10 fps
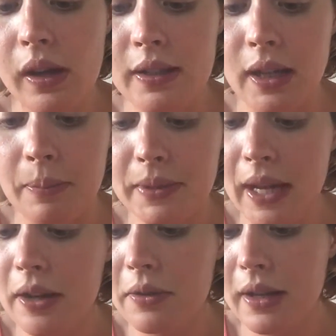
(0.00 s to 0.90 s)
It's got
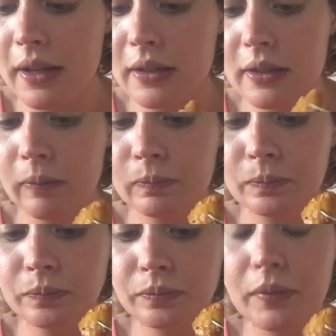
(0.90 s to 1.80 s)
potato in it.
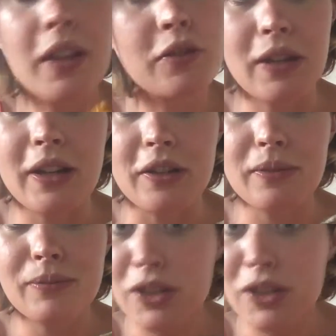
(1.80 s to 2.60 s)
It's really good.